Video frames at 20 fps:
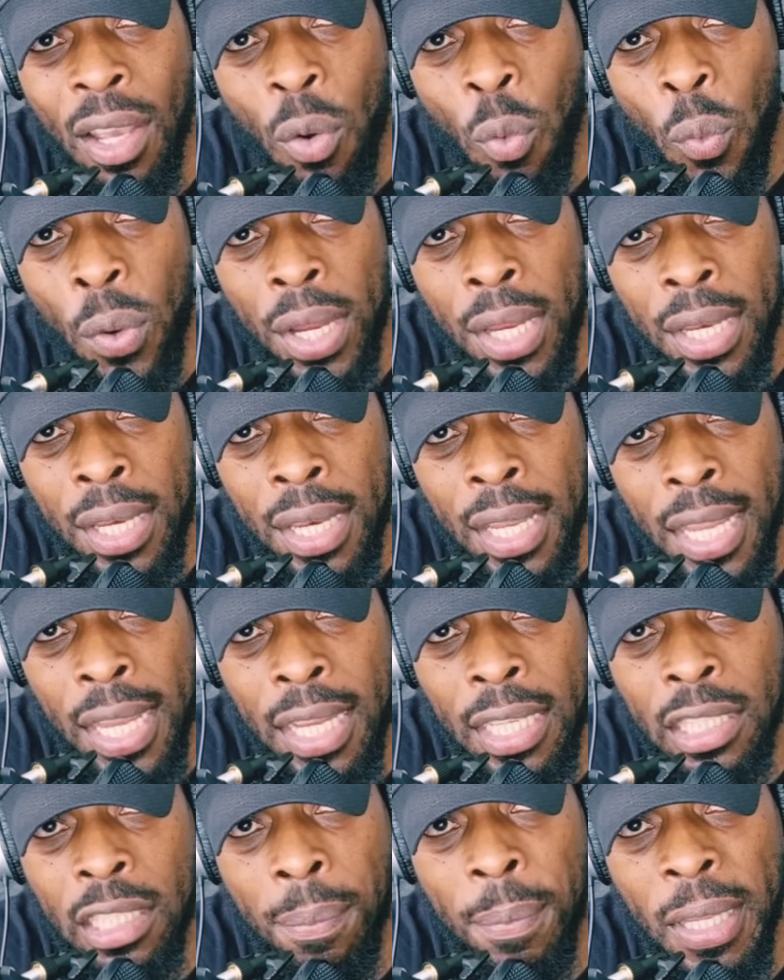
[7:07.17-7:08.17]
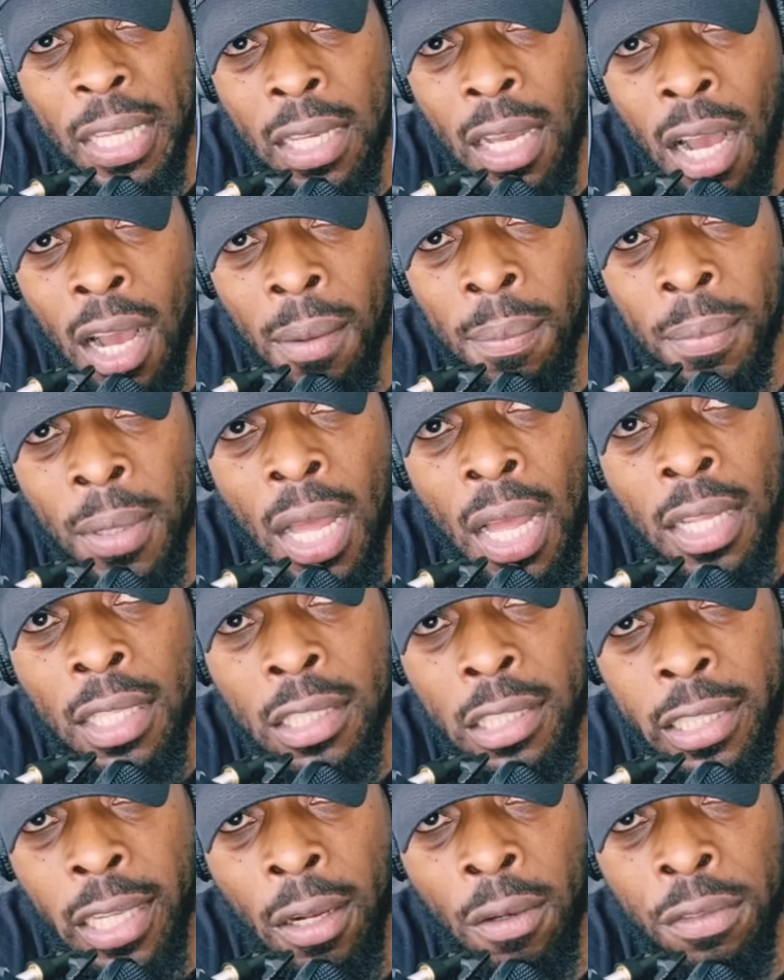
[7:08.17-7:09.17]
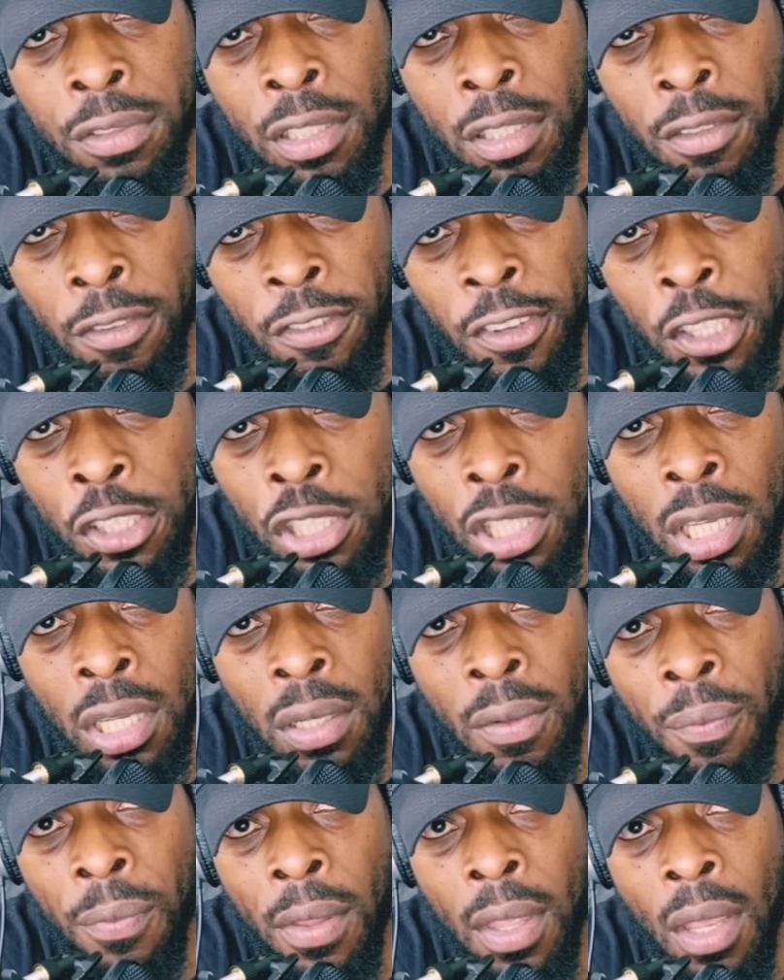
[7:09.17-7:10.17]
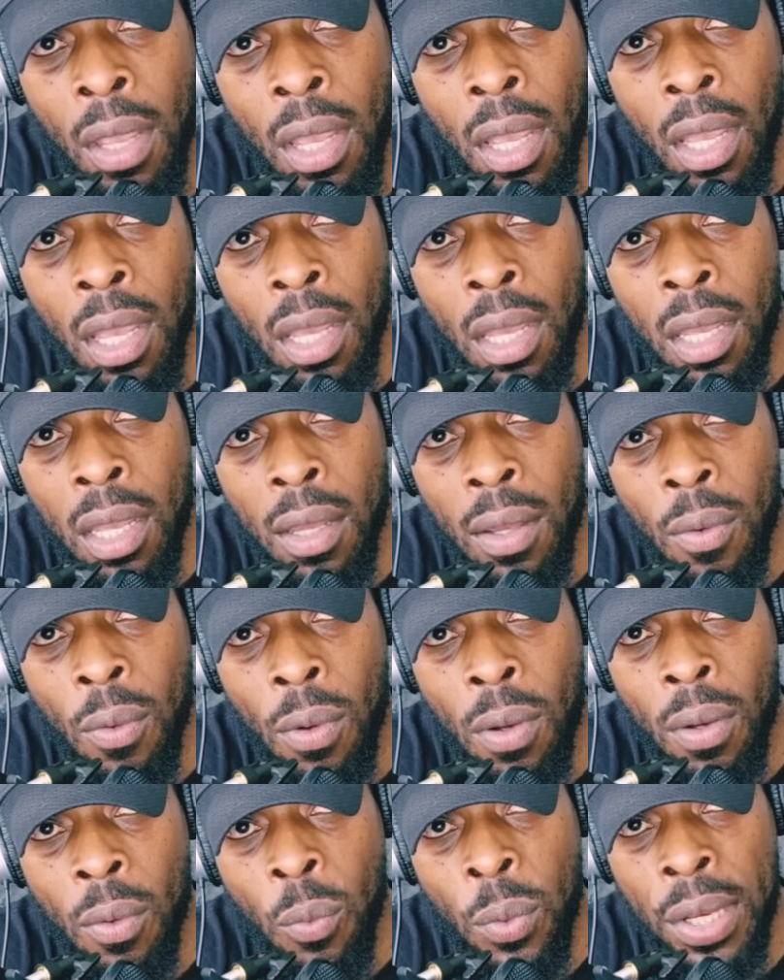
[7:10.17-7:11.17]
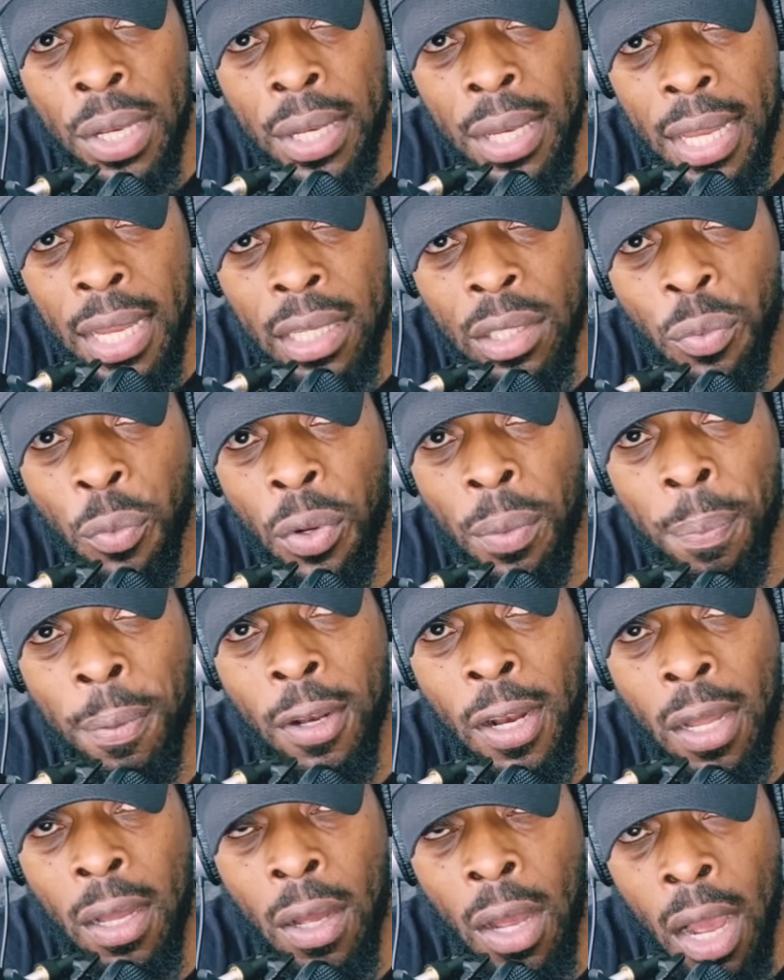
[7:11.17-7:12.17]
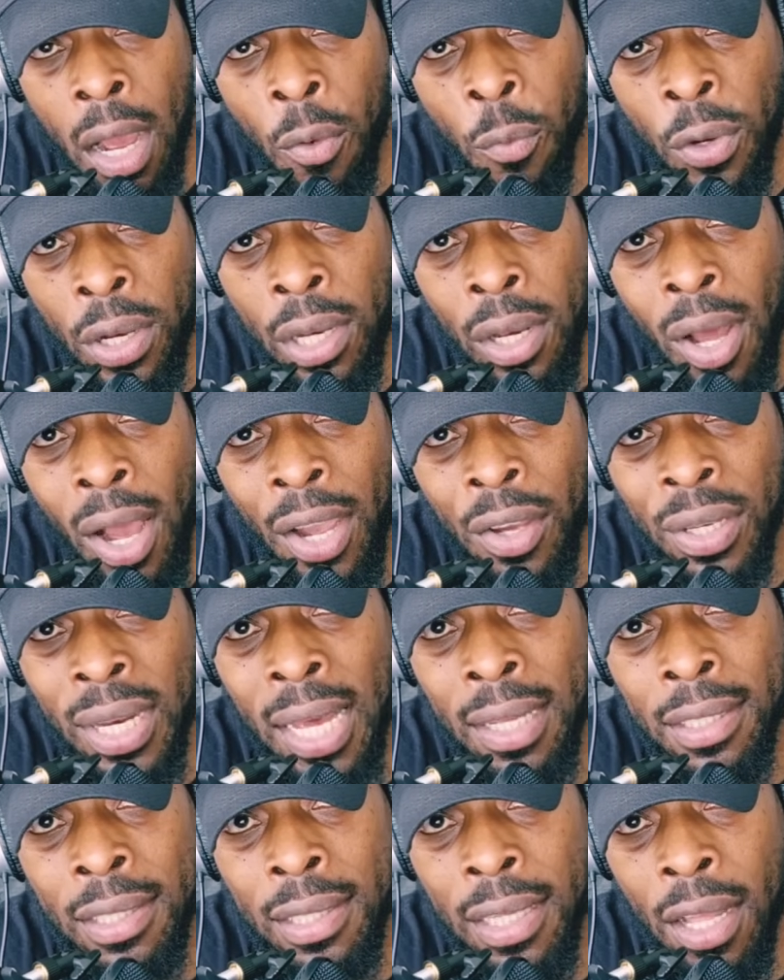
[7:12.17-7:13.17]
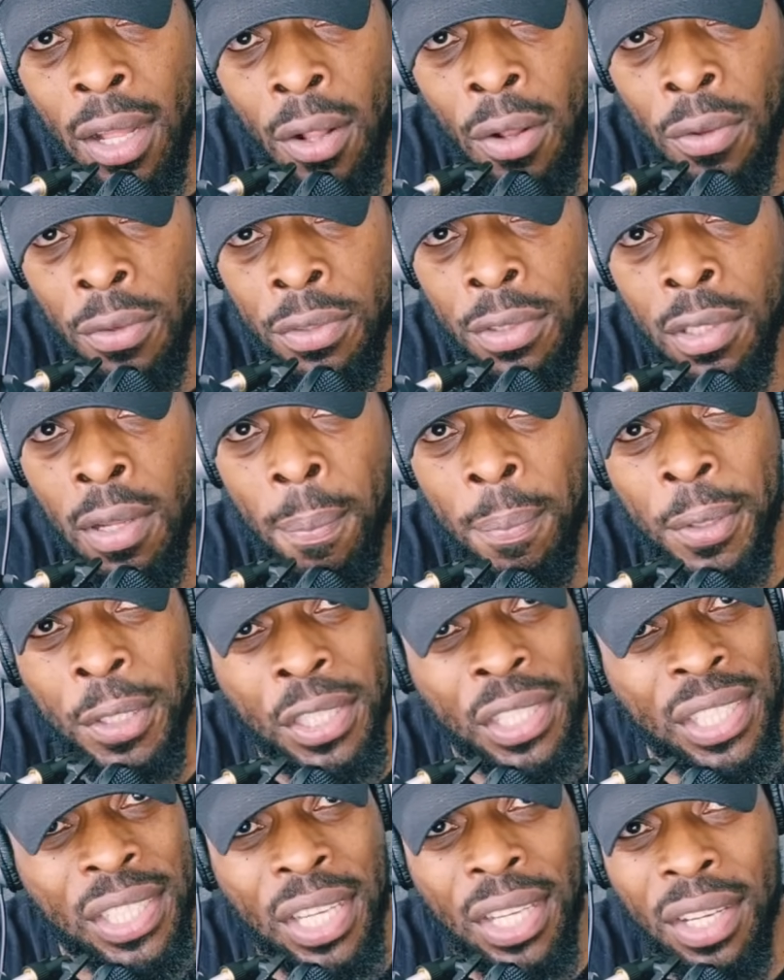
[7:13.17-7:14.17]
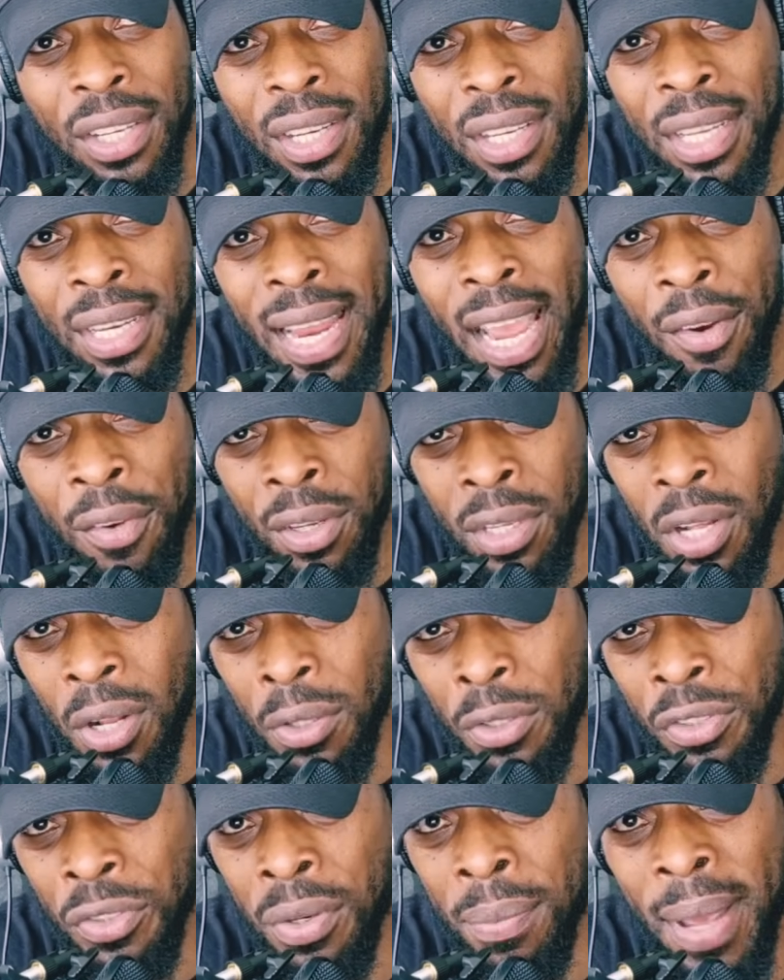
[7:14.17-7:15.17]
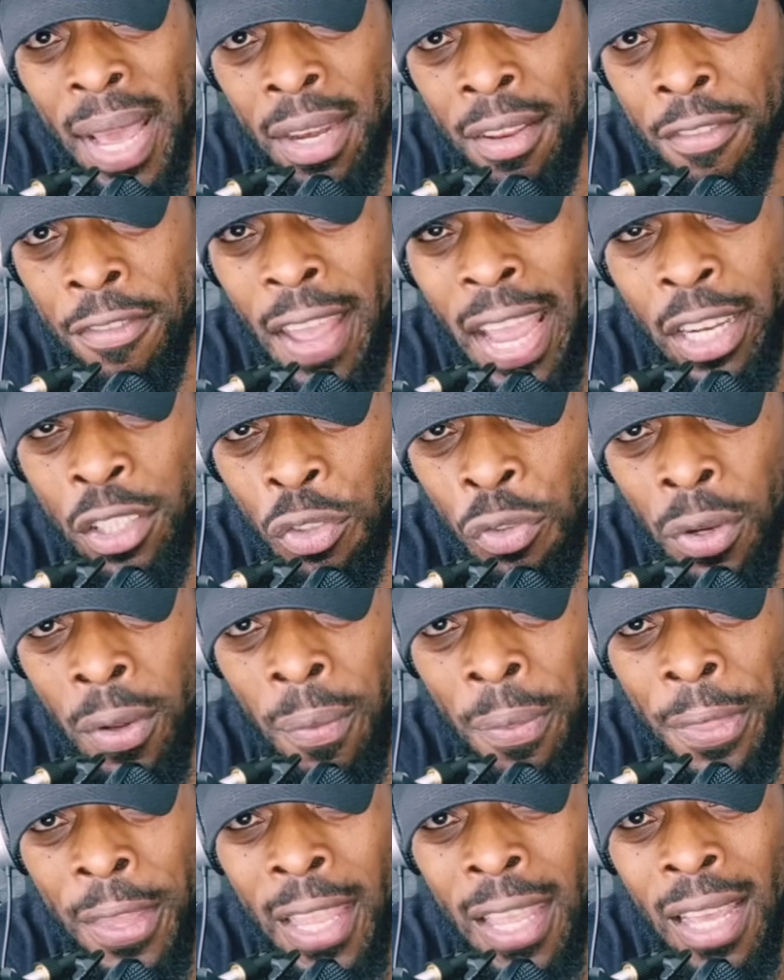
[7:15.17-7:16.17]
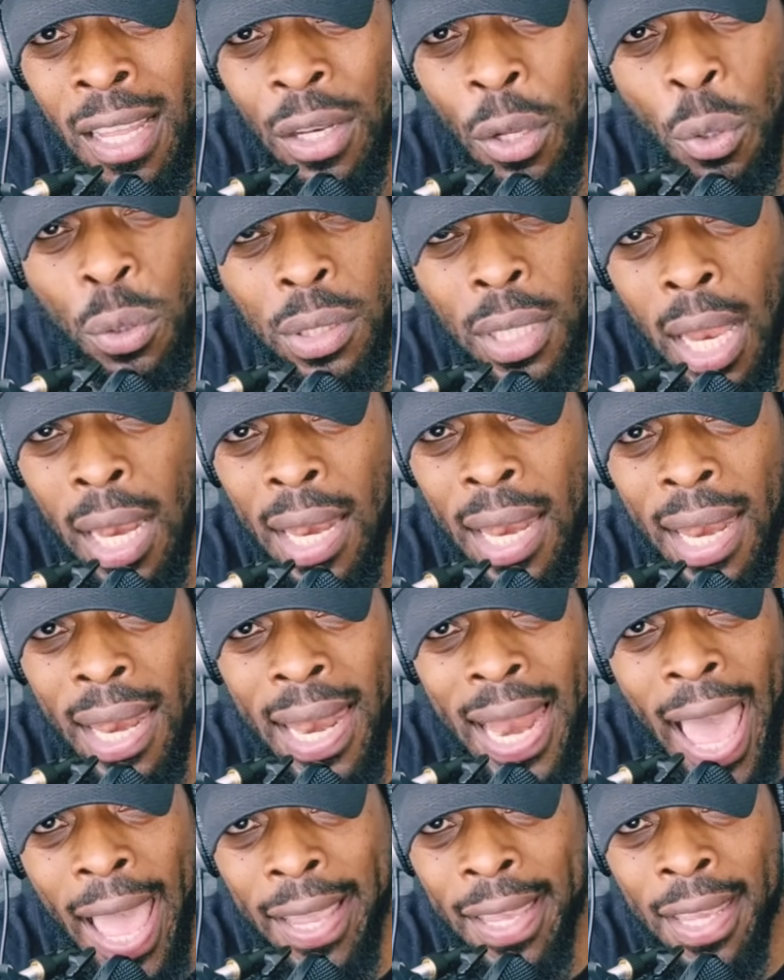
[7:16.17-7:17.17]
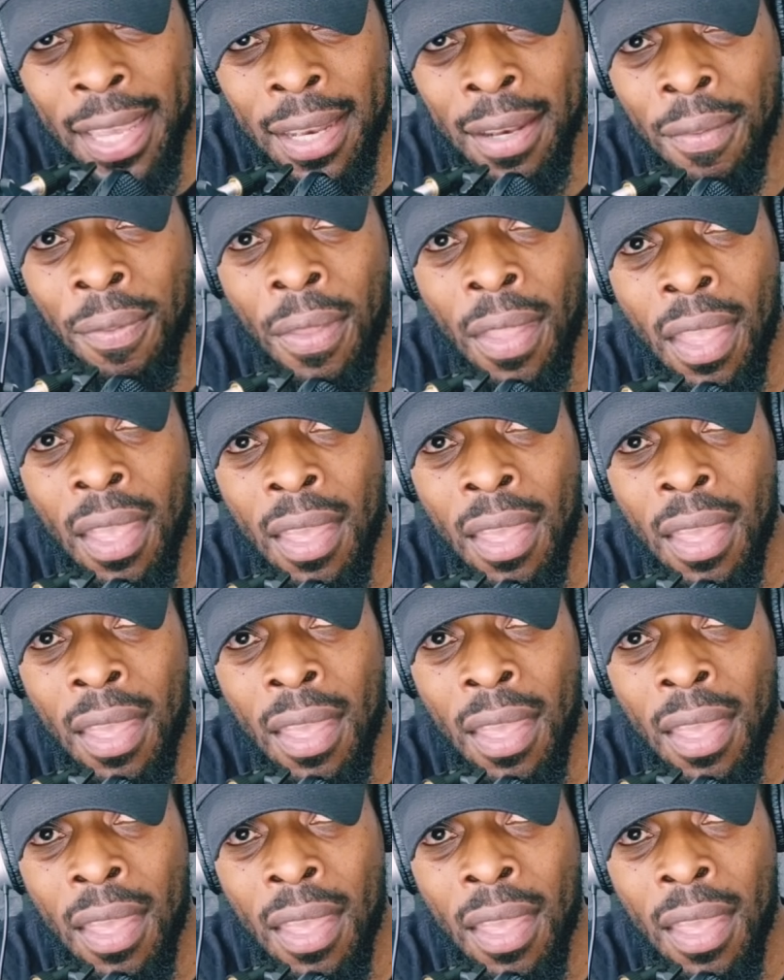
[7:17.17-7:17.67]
We need to become self-sufficient. We need to rely on ourselves, particularly in agriculture and manufacturing. Those are lacking.